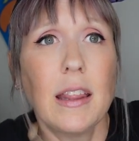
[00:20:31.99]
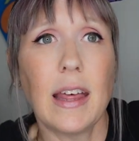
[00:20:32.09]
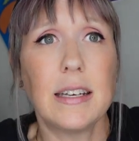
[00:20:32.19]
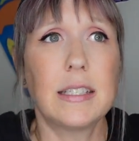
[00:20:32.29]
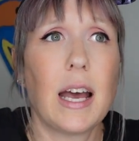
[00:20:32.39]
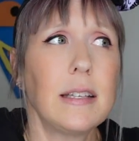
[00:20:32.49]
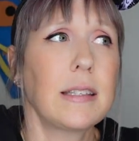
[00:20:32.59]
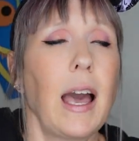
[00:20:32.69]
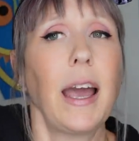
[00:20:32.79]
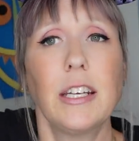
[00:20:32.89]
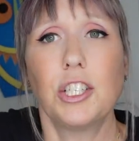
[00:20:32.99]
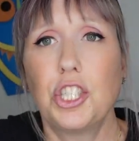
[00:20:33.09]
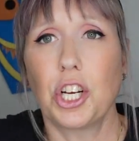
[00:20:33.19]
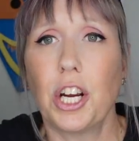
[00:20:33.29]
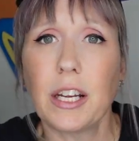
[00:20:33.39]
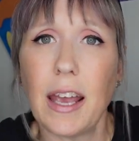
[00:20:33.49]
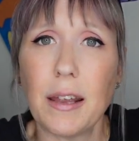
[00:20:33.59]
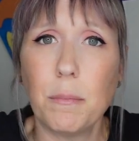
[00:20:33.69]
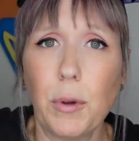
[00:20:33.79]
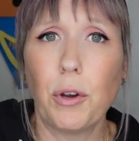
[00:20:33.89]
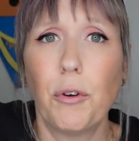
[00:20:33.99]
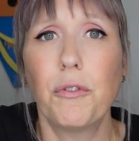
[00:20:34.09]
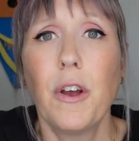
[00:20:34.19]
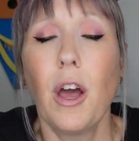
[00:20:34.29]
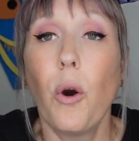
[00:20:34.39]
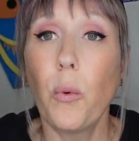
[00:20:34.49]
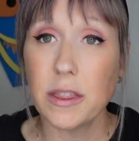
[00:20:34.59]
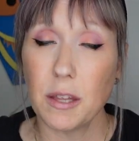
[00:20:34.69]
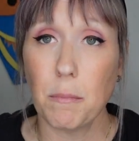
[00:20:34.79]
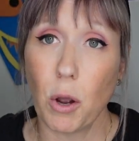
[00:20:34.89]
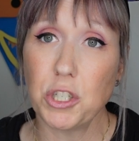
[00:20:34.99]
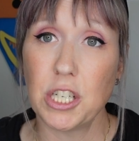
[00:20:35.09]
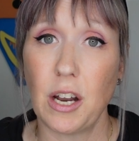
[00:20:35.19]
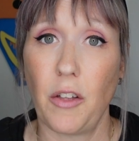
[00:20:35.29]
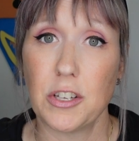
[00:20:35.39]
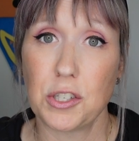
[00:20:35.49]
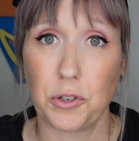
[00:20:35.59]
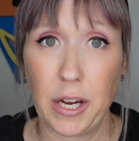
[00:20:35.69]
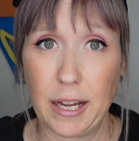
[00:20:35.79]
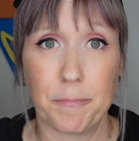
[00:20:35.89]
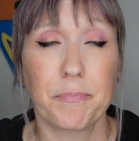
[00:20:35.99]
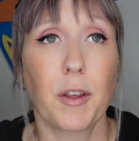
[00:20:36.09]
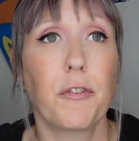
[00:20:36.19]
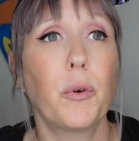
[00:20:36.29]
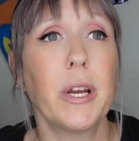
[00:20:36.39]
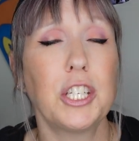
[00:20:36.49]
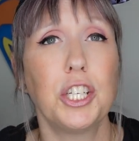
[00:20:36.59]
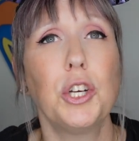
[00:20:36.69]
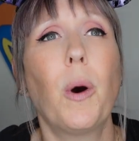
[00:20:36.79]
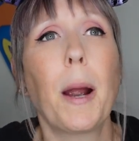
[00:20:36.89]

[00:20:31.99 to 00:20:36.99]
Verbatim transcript: That does kind of jerk and move with the motion on the screen, for which you